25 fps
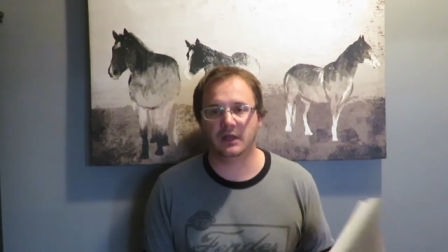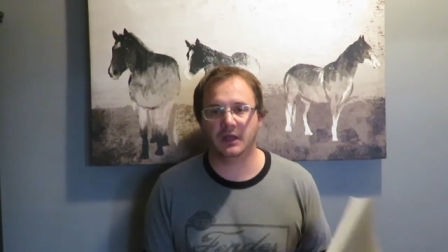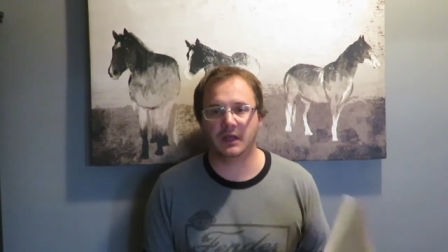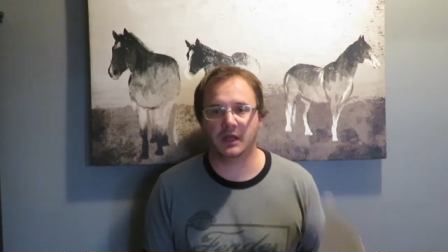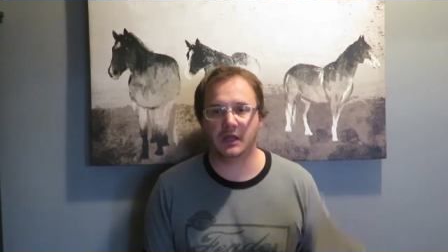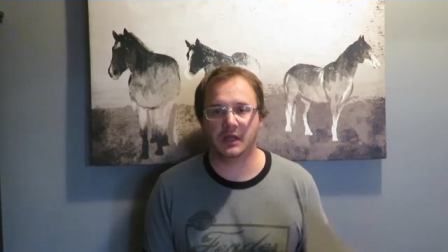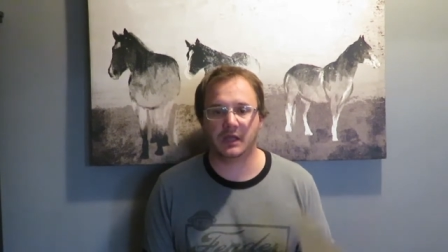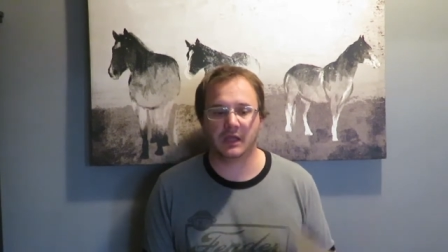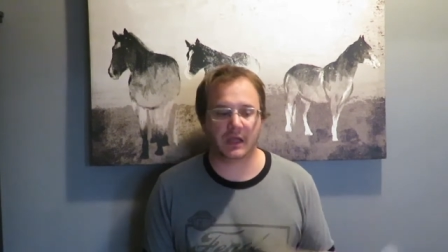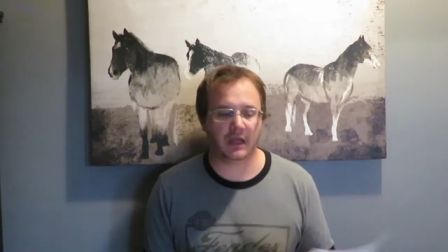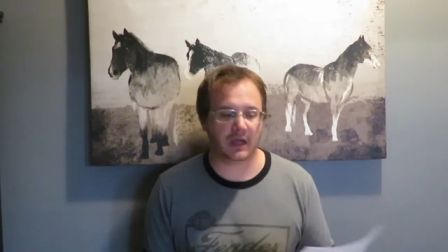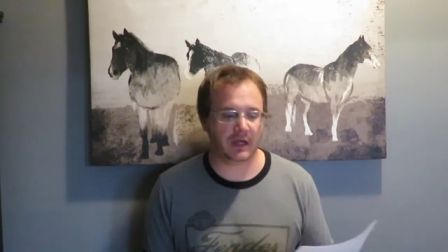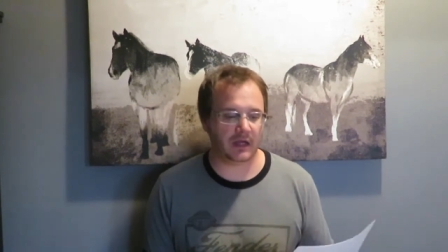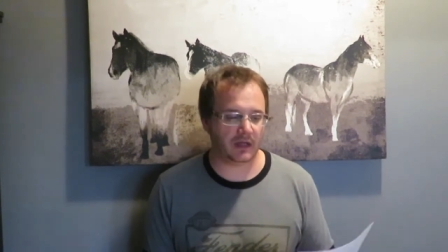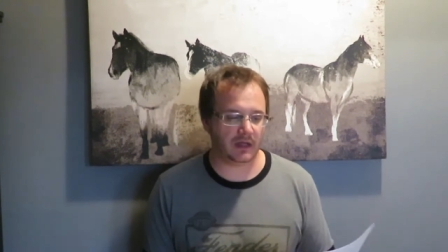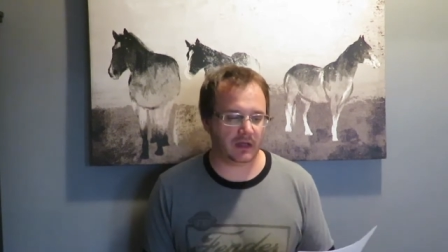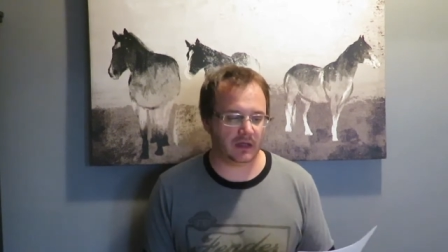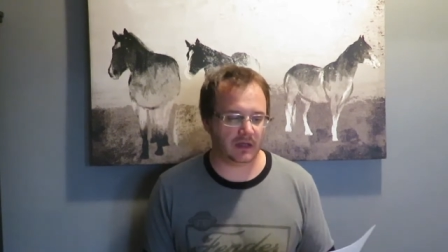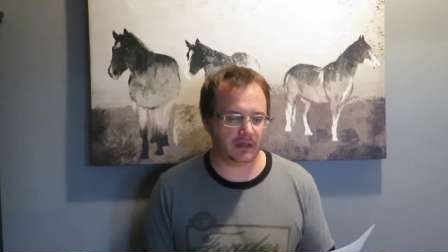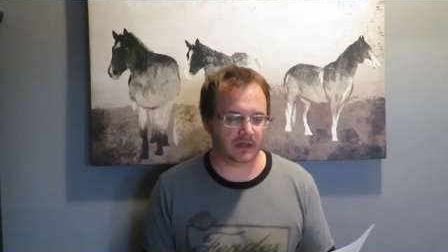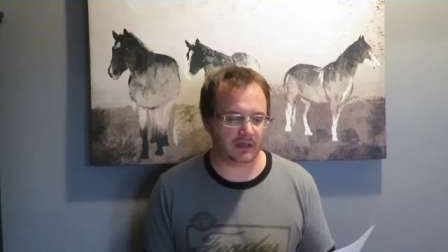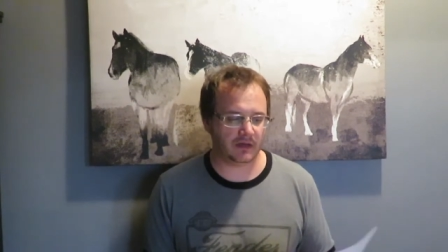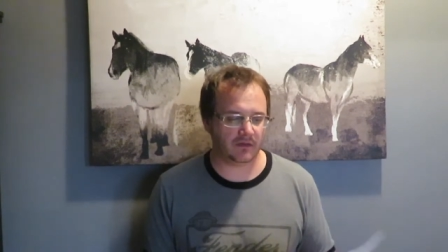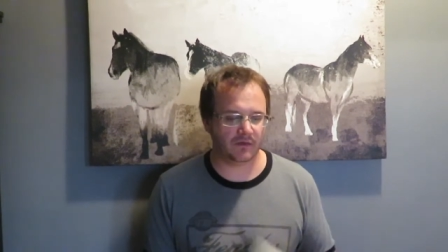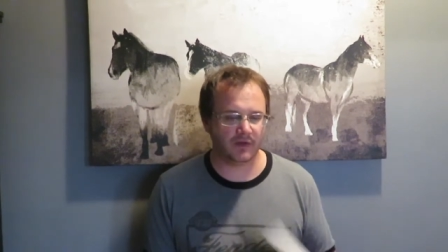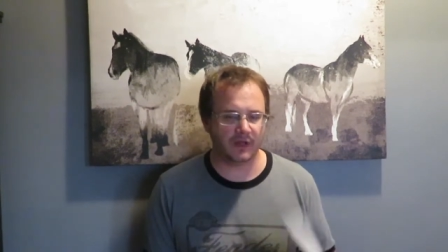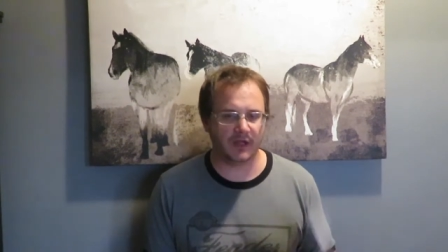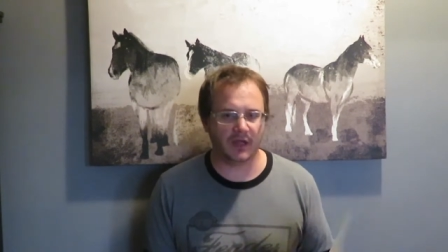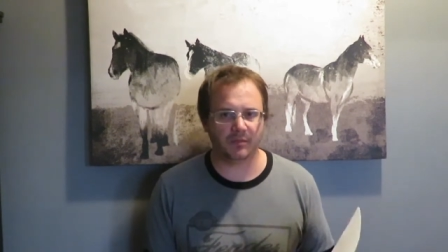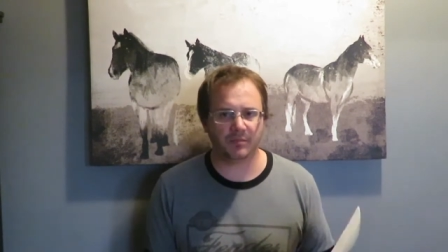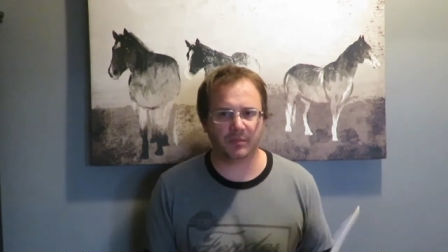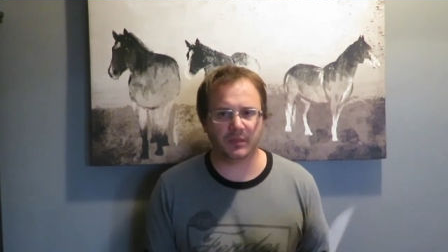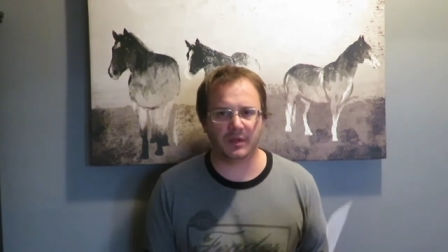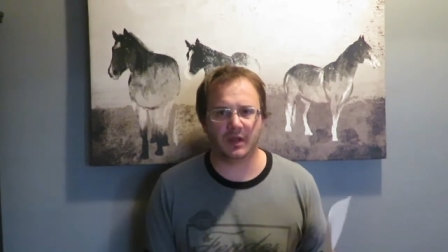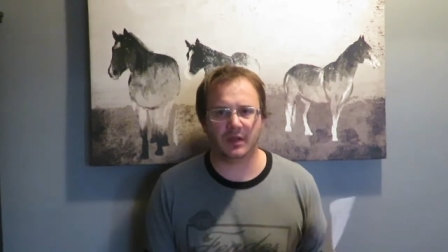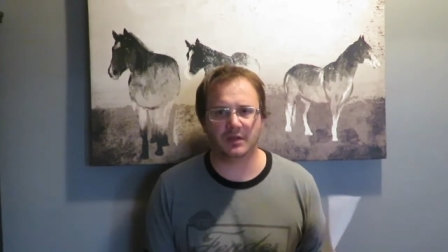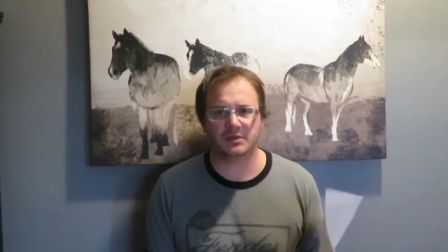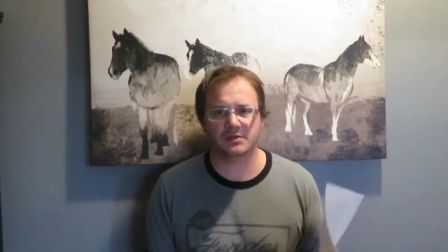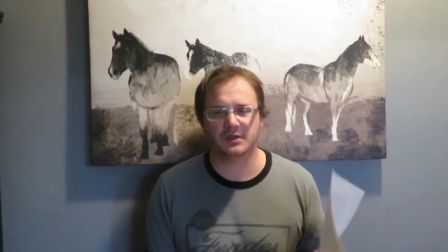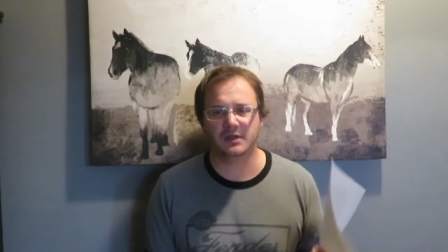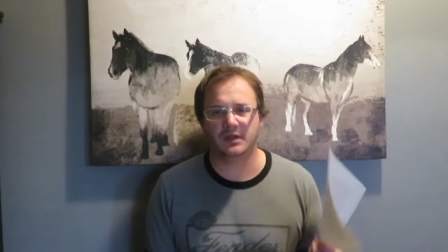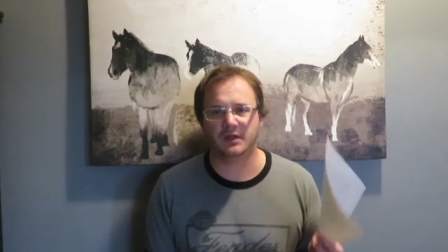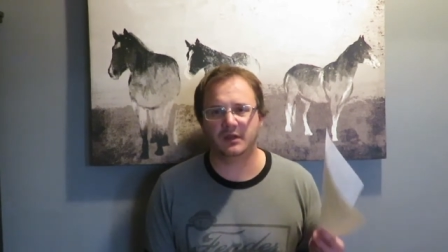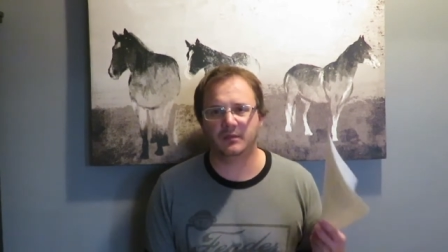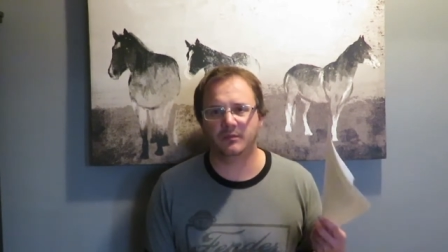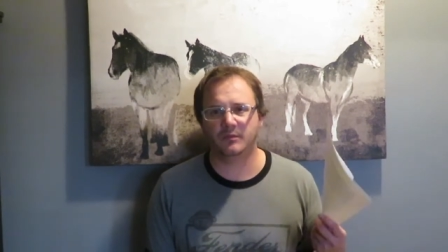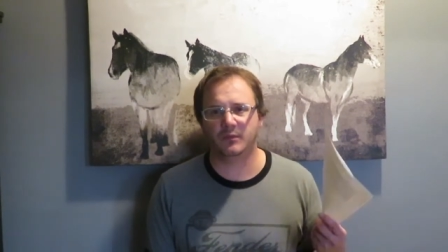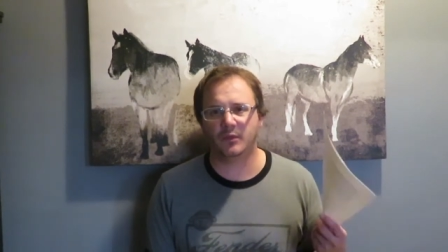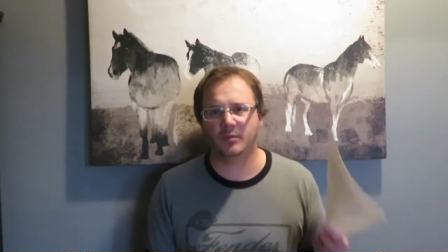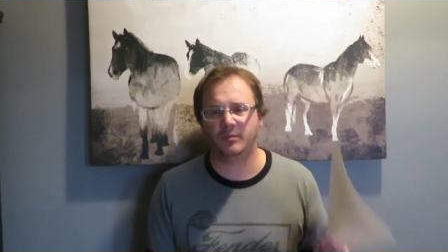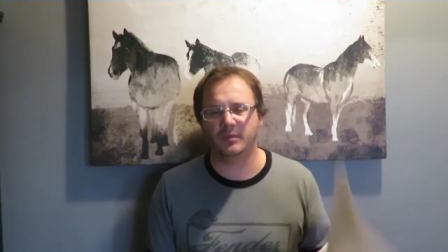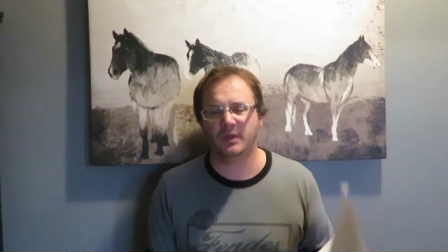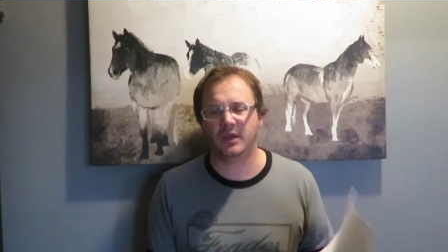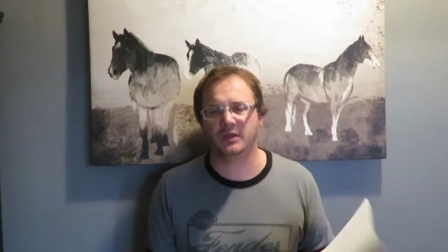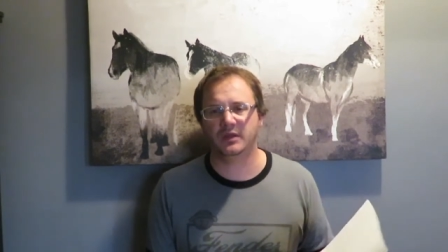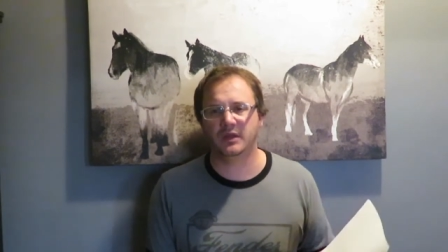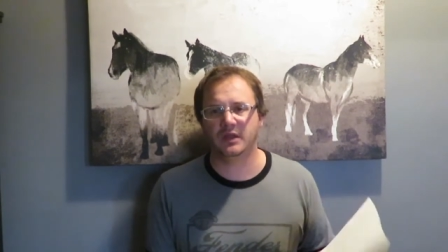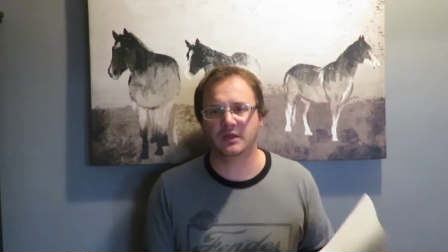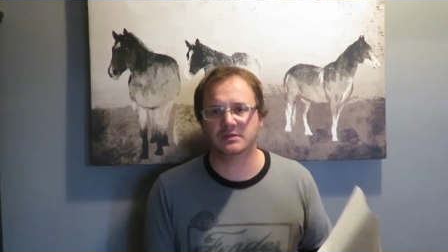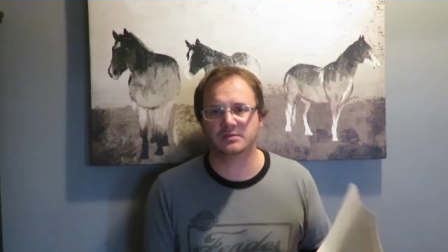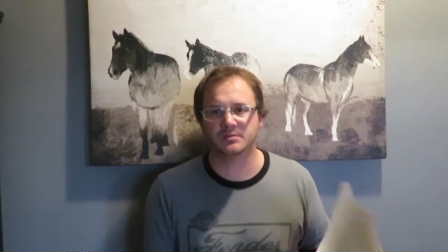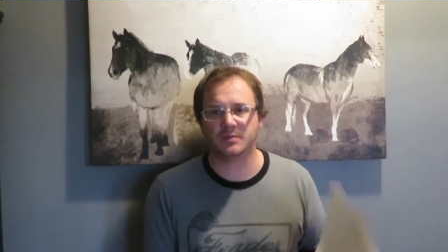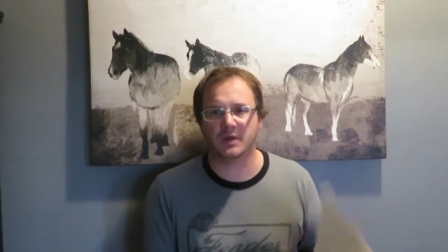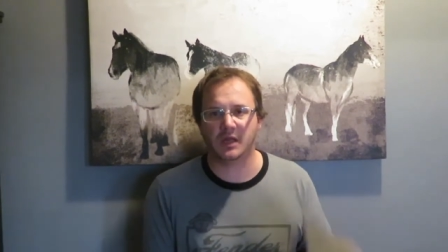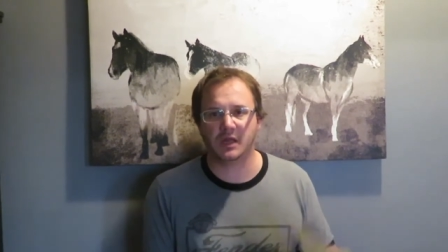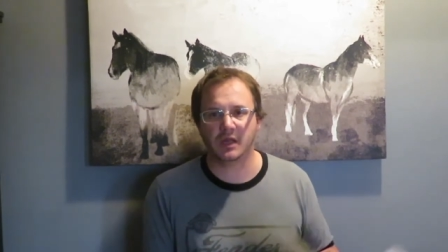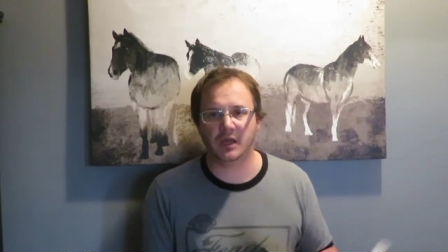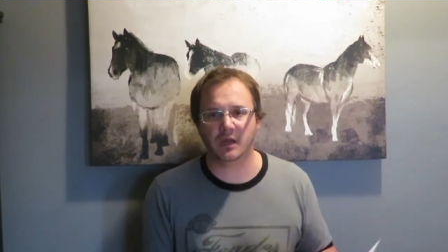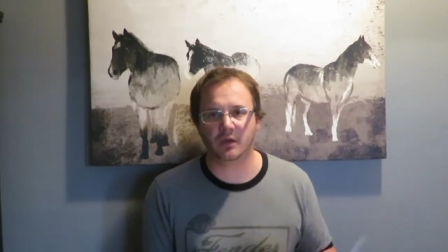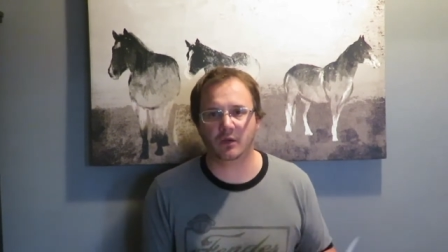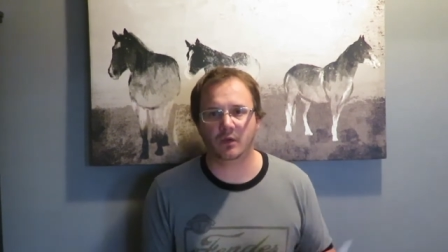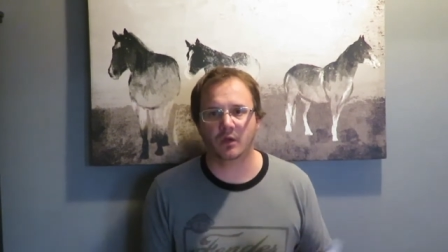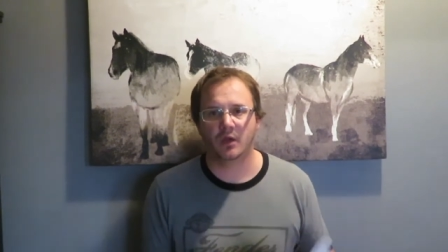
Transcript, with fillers: Like I said, uh, definitely kept me on, the, me on the edge of my seat.